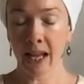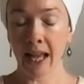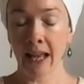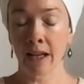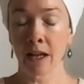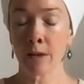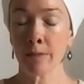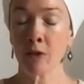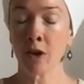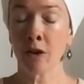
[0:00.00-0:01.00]
and
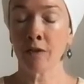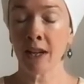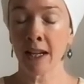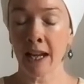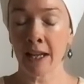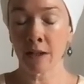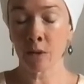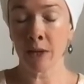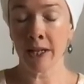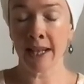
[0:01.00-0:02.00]
observing
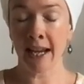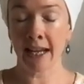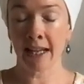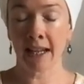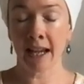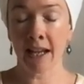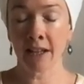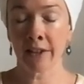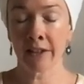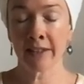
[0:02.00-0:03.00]
as we take
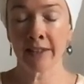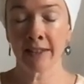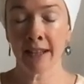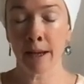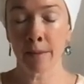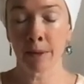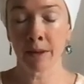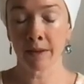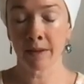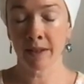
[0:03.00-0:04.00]
another step
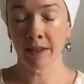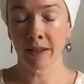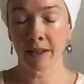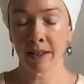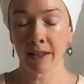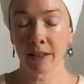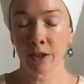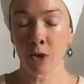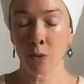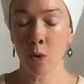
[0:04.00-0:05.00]

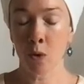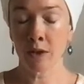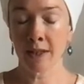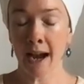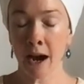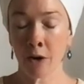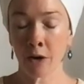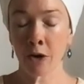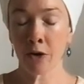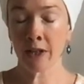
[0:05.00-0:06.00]
towards our
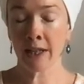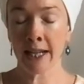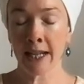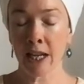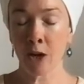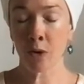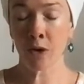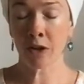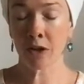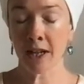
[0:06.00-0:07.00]
Kundalini
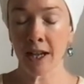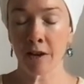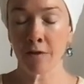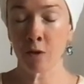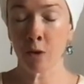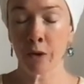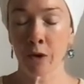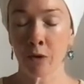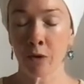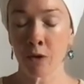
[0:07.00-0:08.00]
Yoga Kriya for
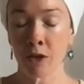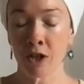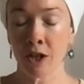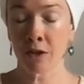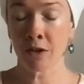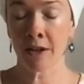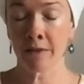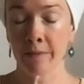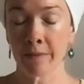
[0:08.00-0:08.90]
the throat chakra.